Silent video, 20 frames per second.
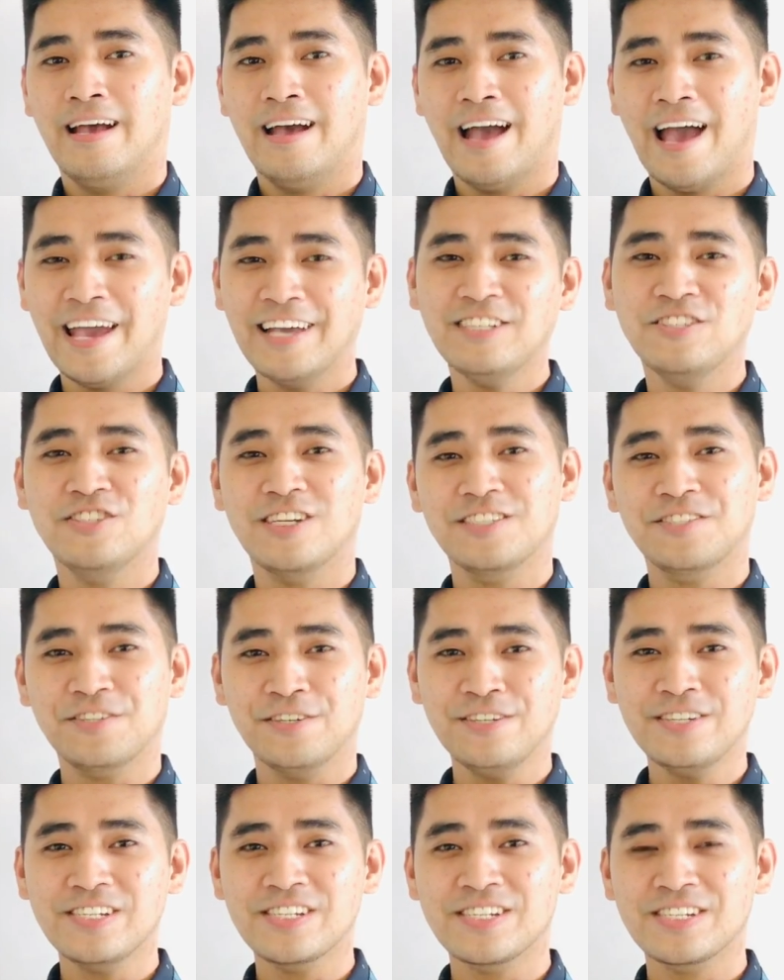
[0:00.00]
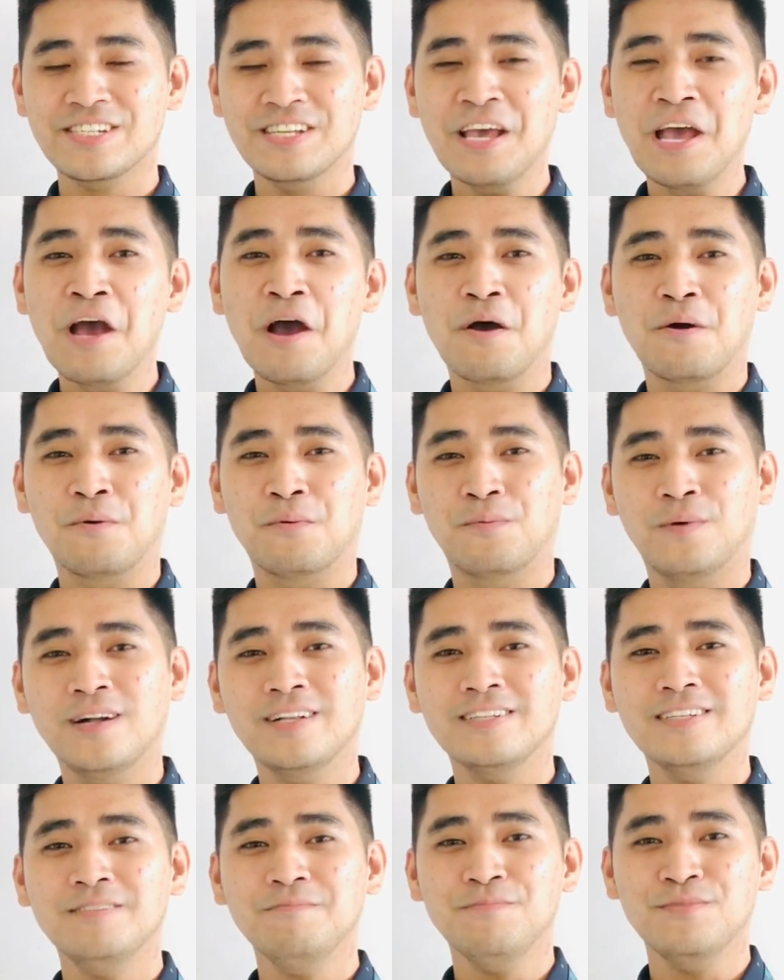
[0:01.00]
Hi judges!
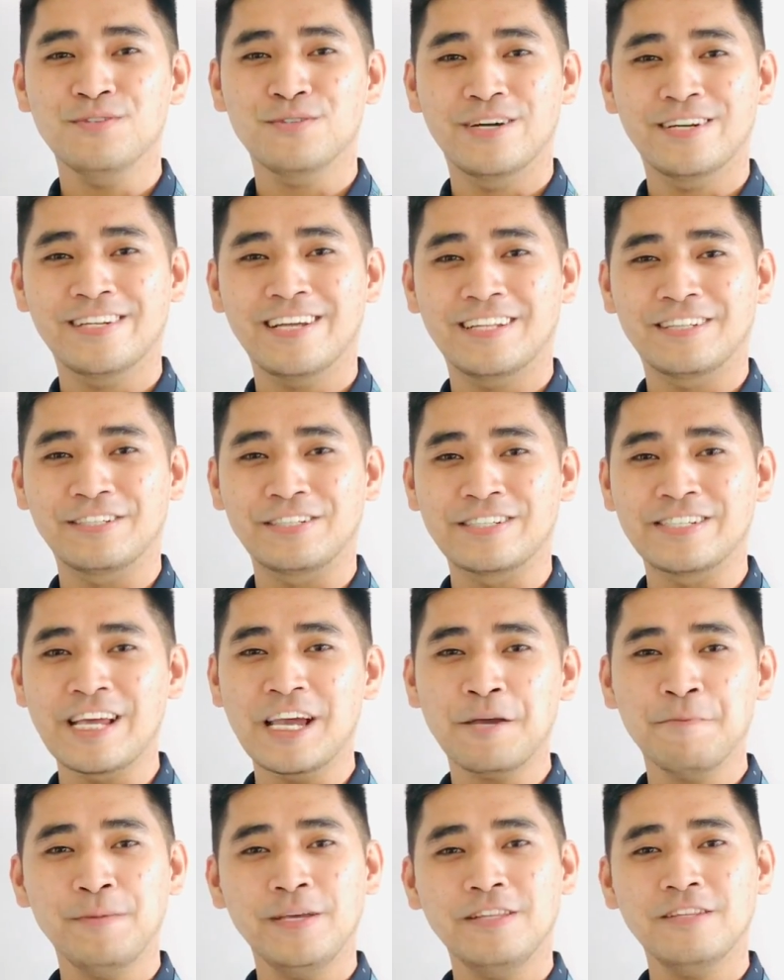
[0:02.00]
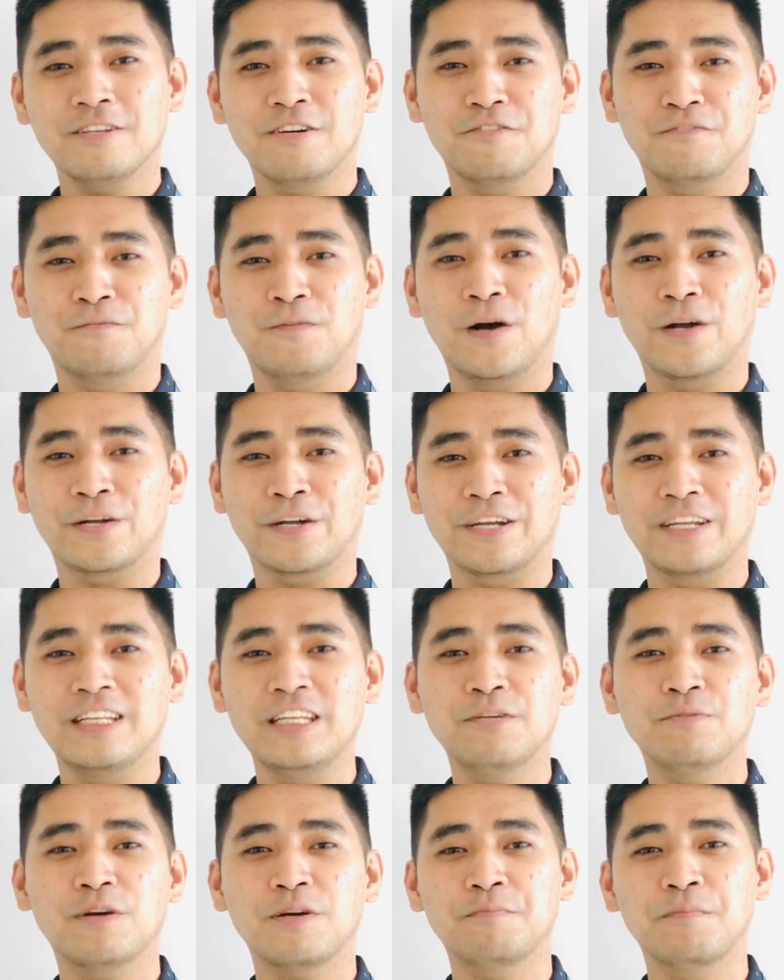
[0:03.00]
Welcome to another segment of Juan
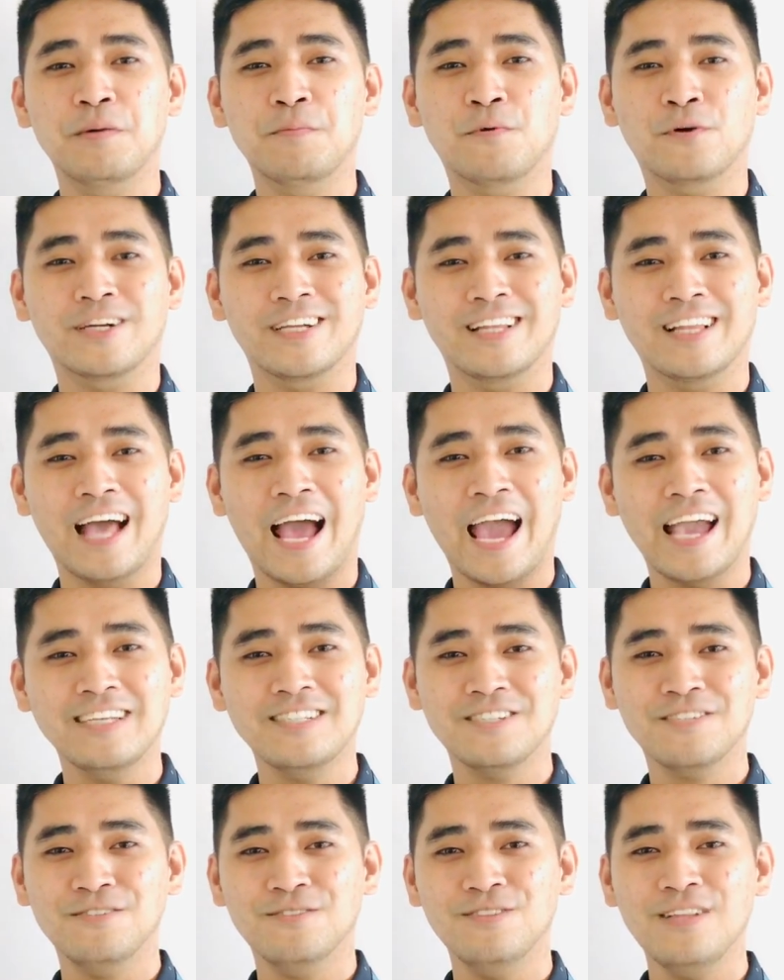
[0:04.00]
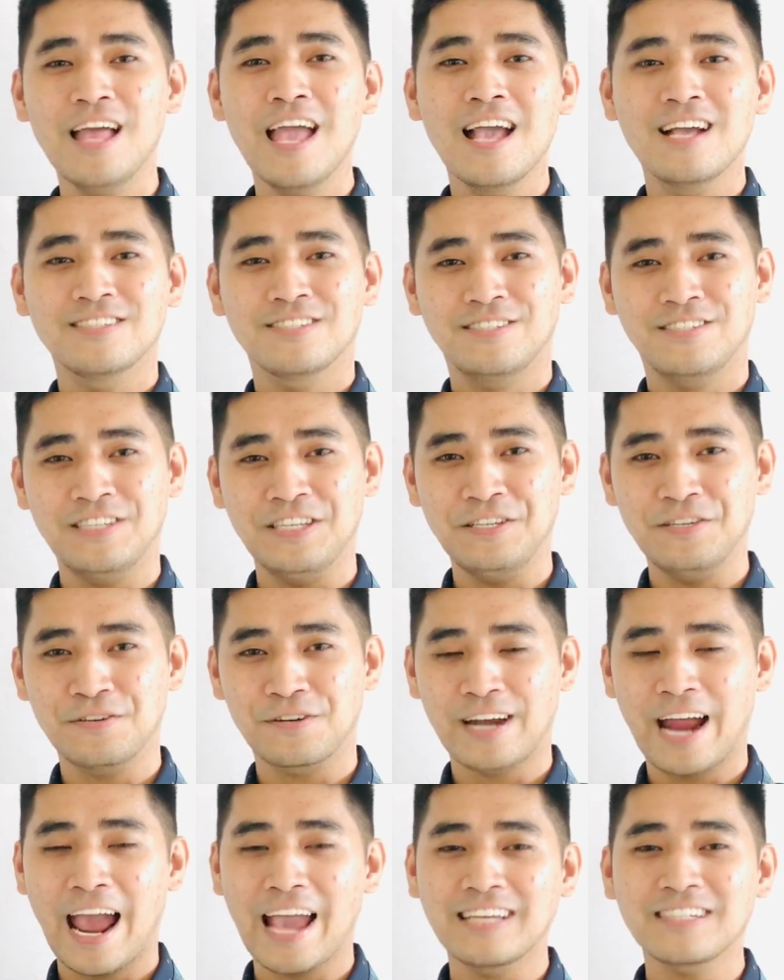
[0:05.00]
Arliwag Memorial High School
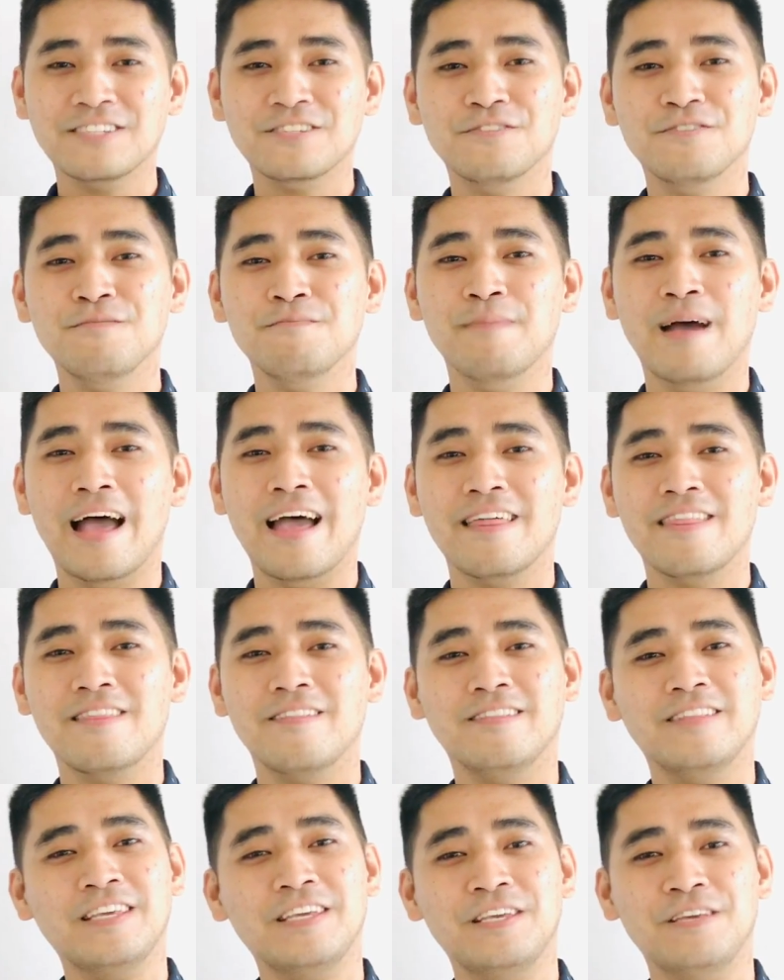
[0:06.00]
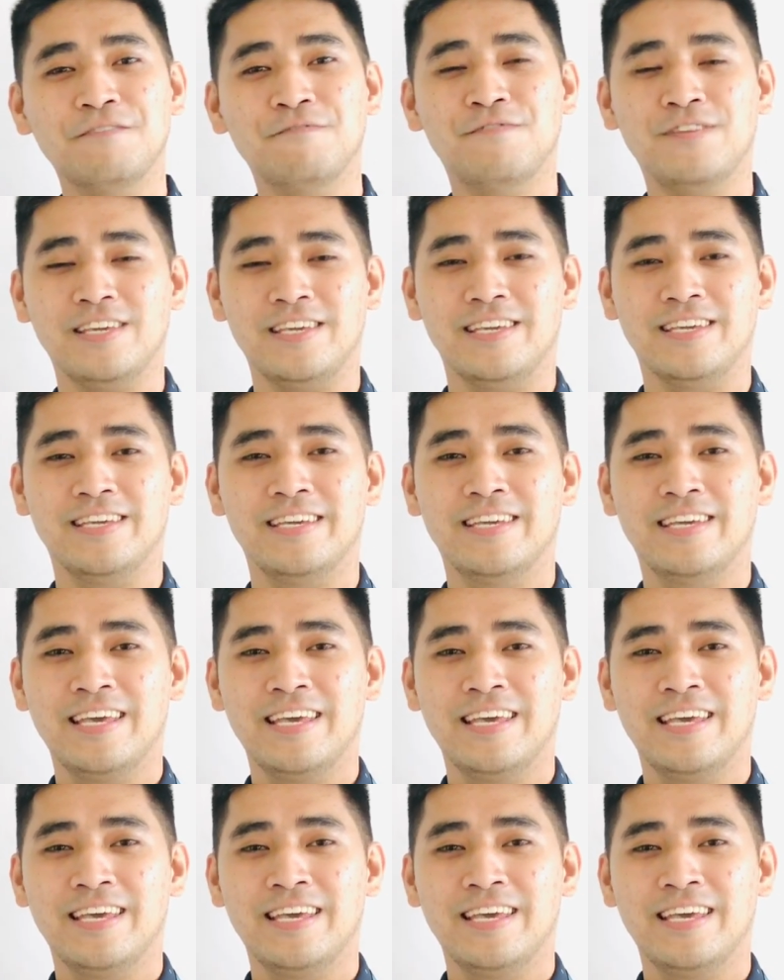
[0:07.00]
Senior High School Math TV.